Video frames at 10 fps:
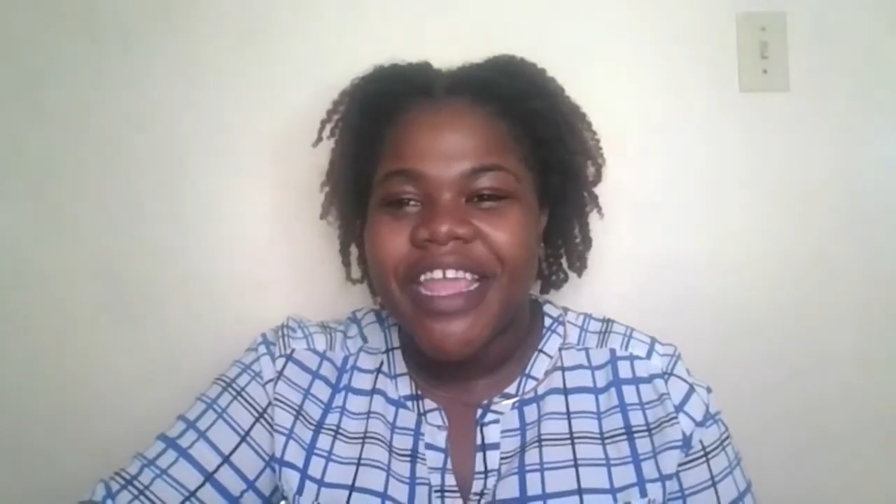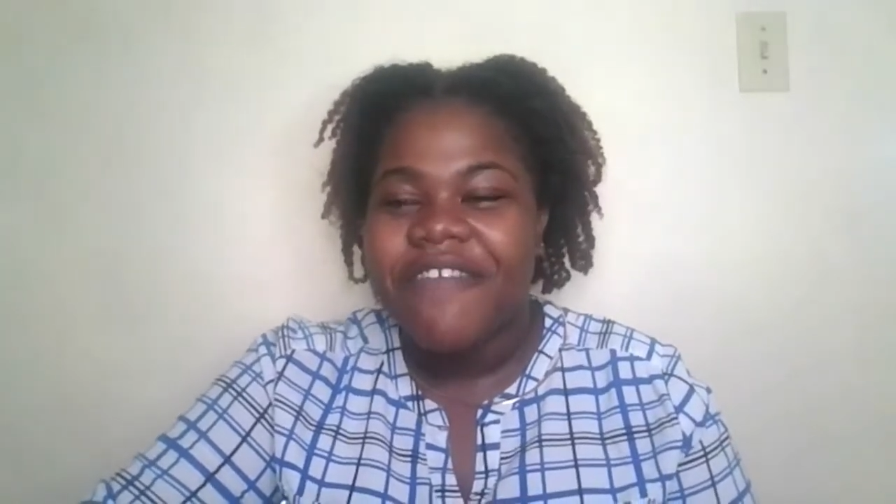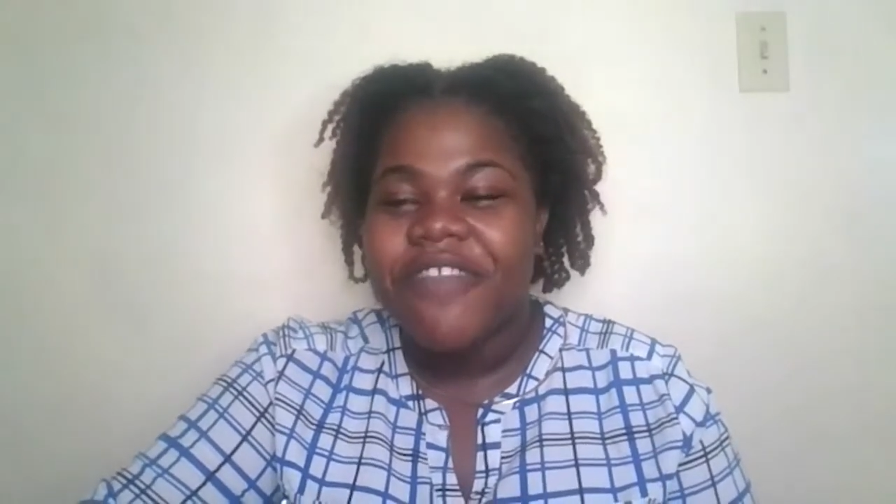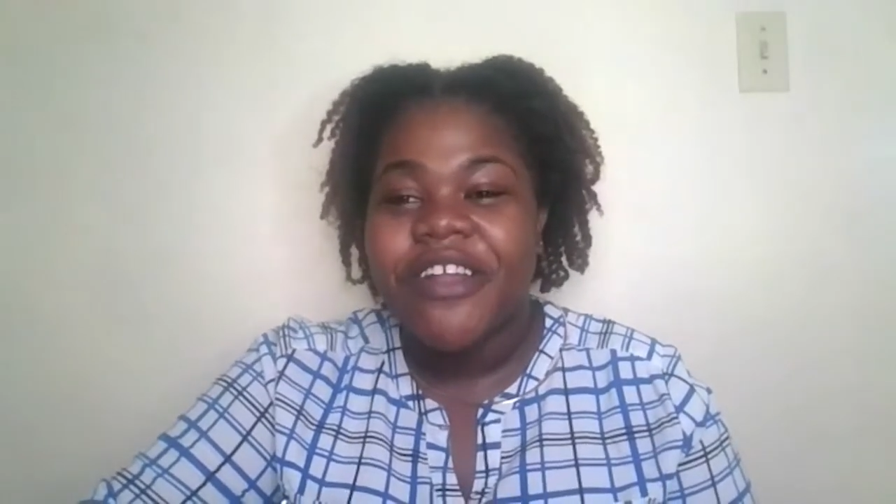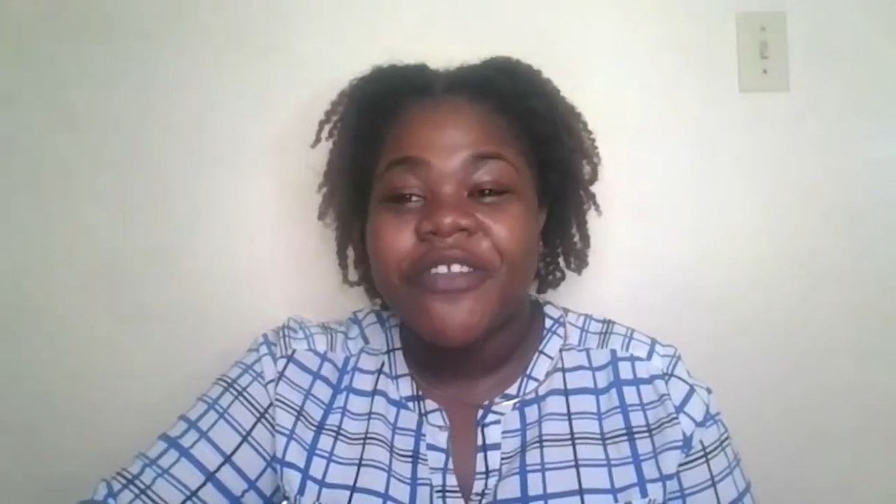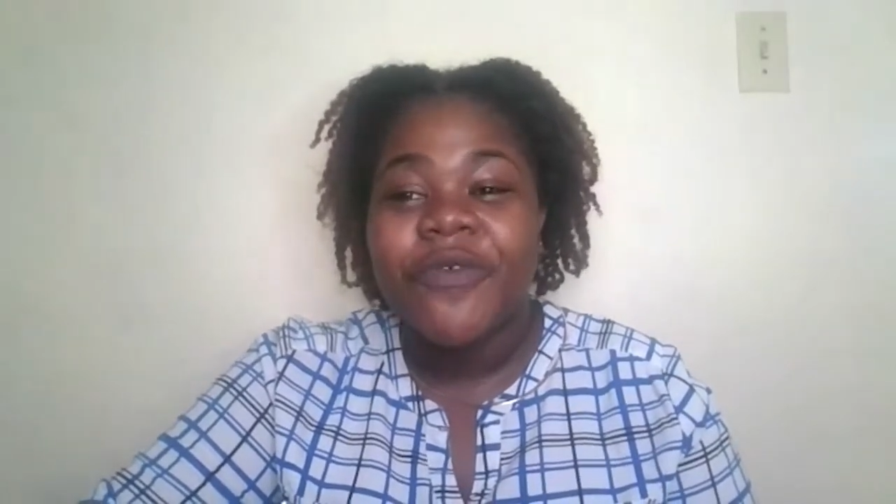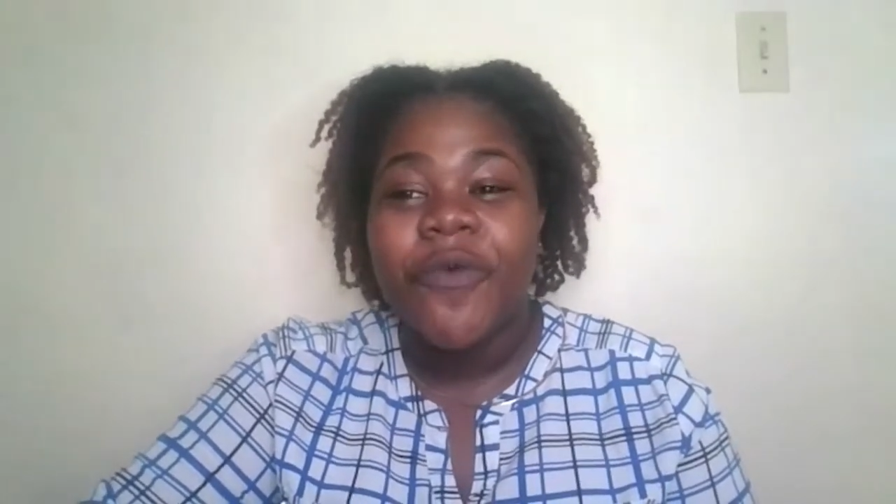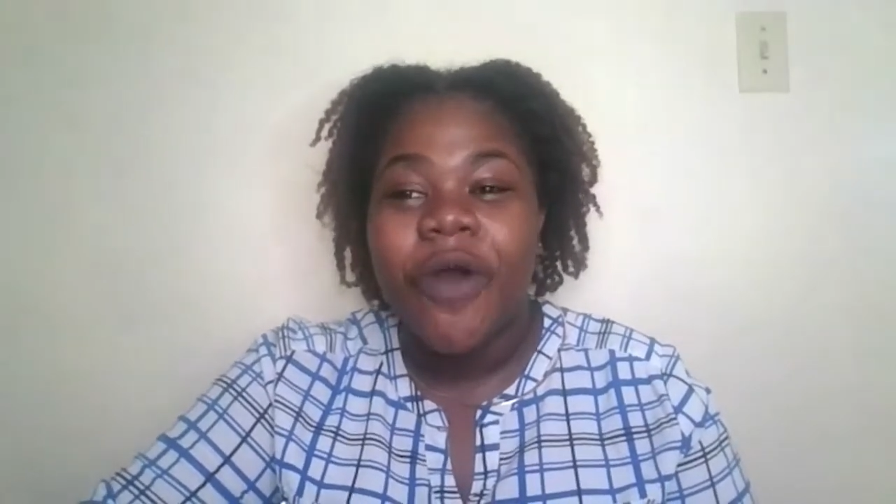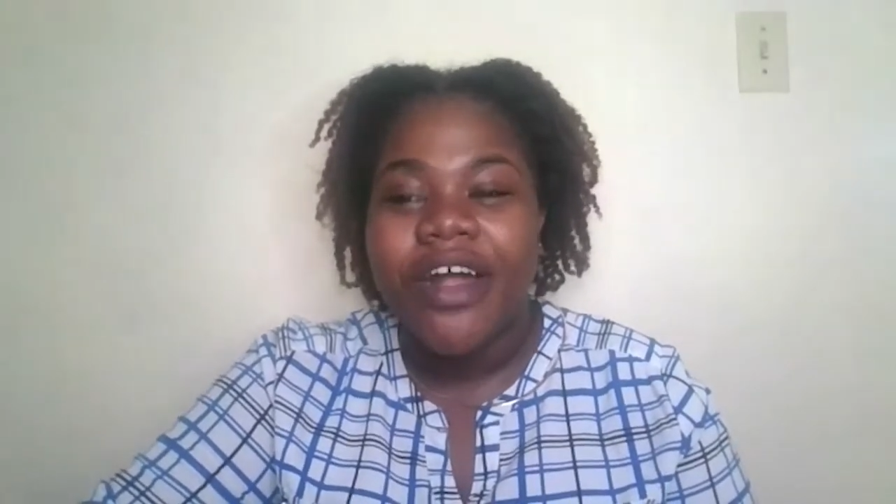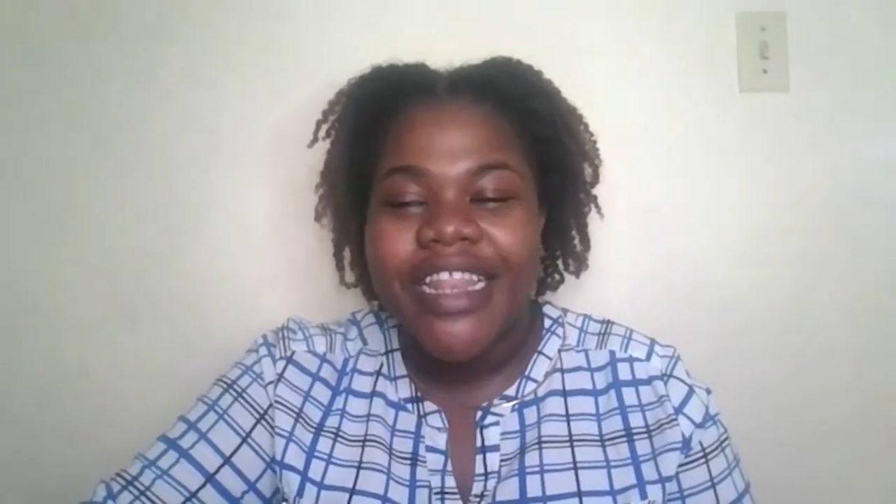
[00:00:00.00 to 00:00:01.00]
If there is
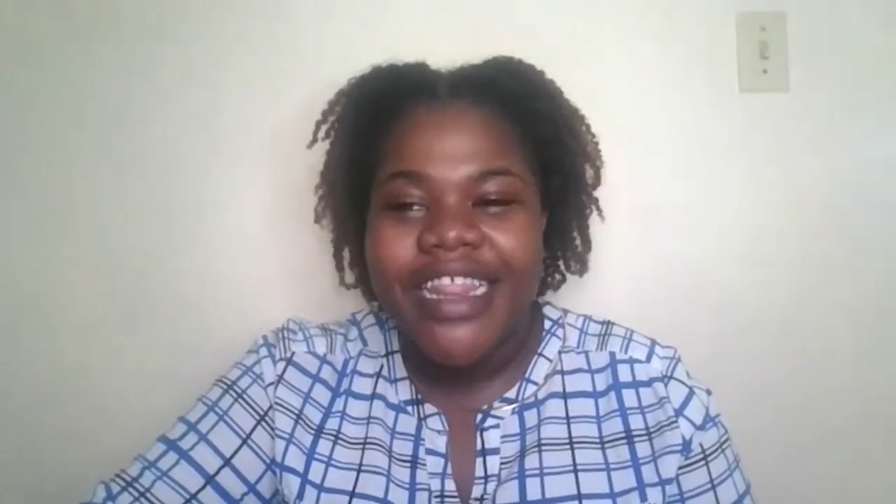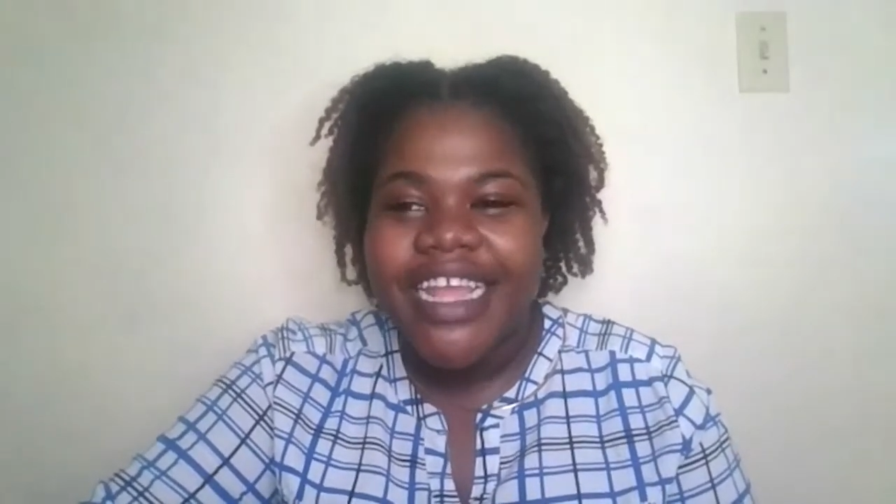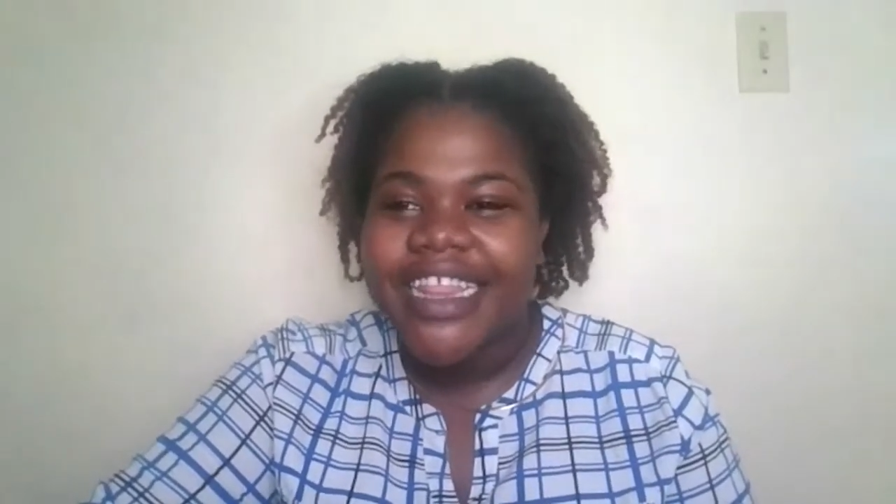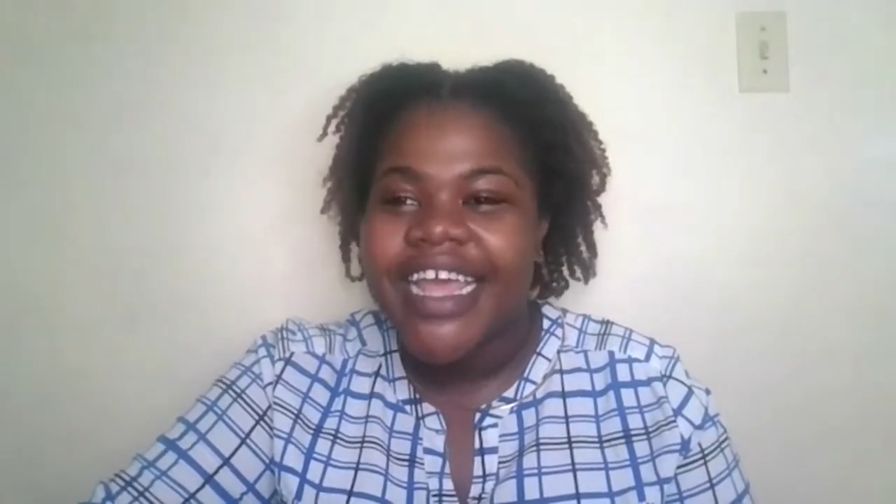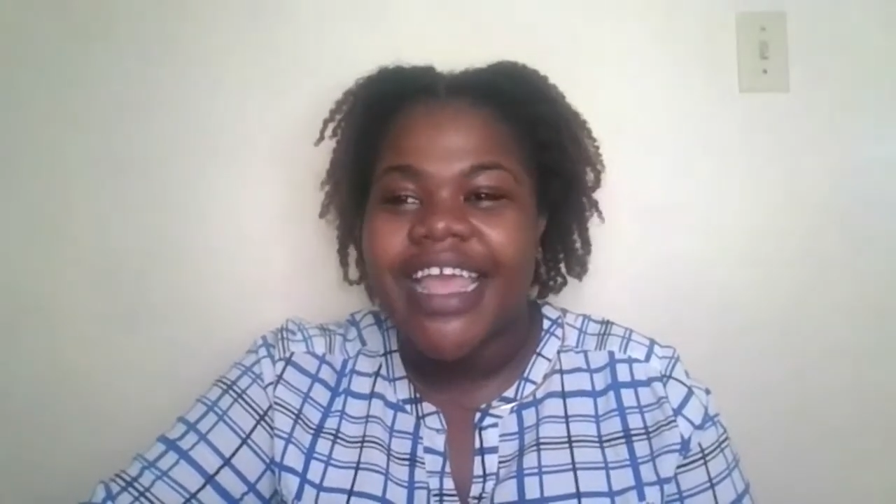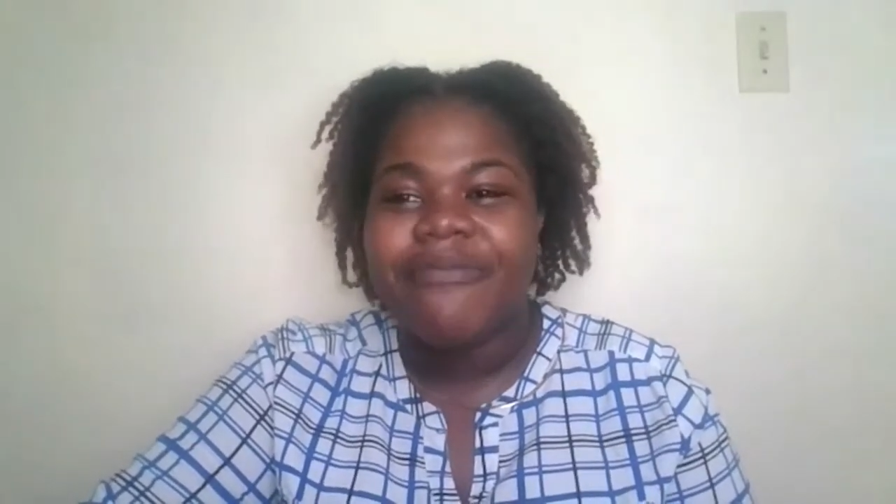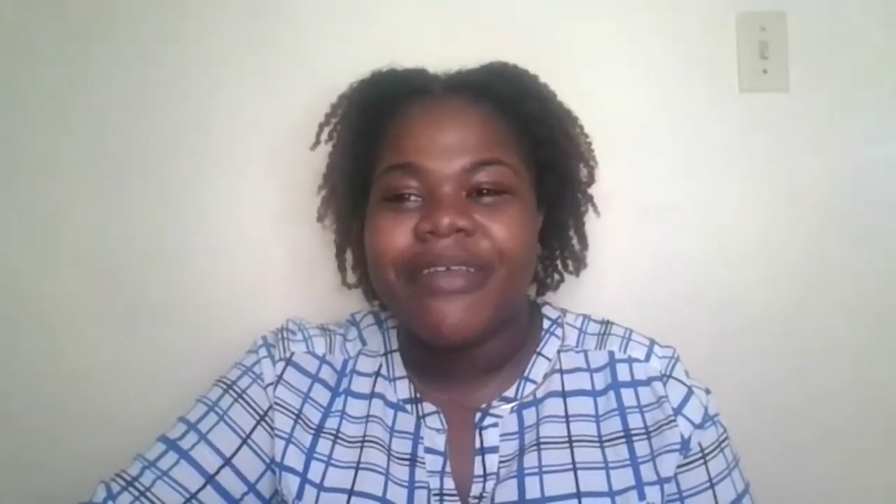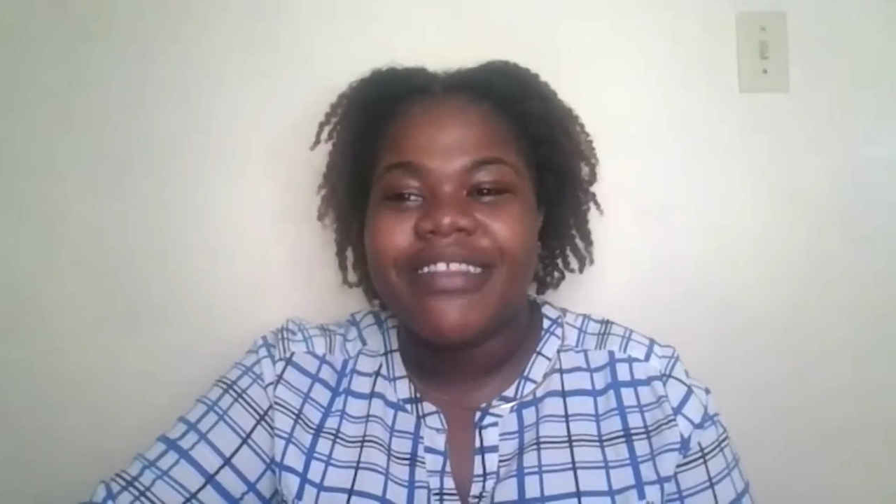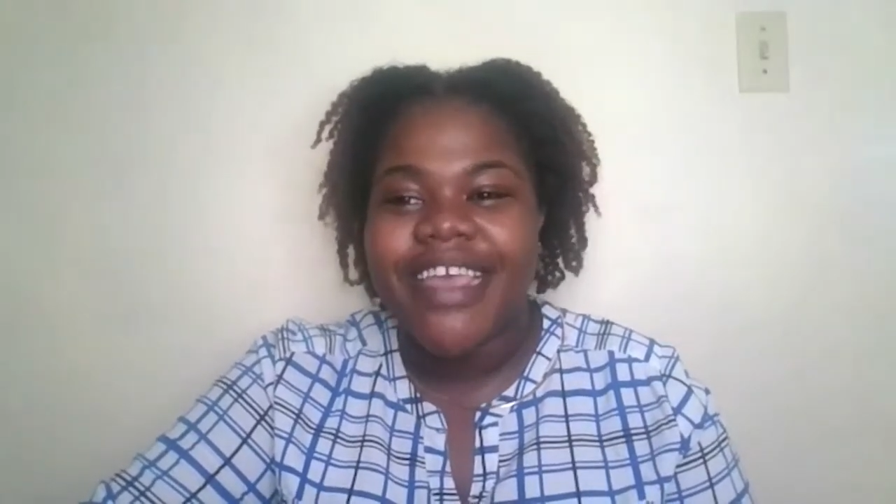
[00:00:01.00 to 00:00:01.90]
one thing that can be